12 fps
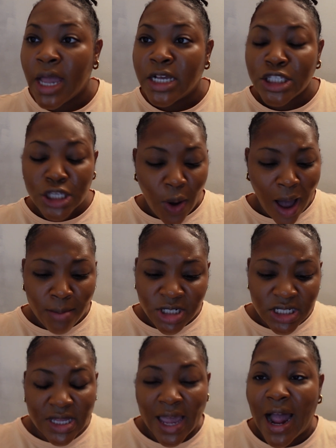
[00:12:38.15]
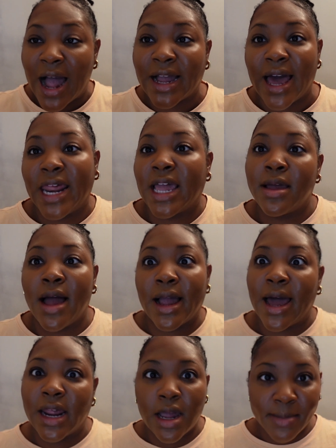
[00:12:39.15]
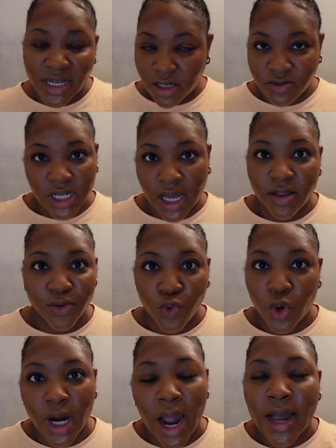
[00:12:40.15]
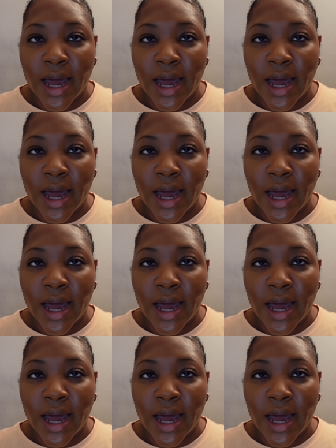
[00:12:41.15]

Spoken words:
So I'm just like, I gotta get myself together for it.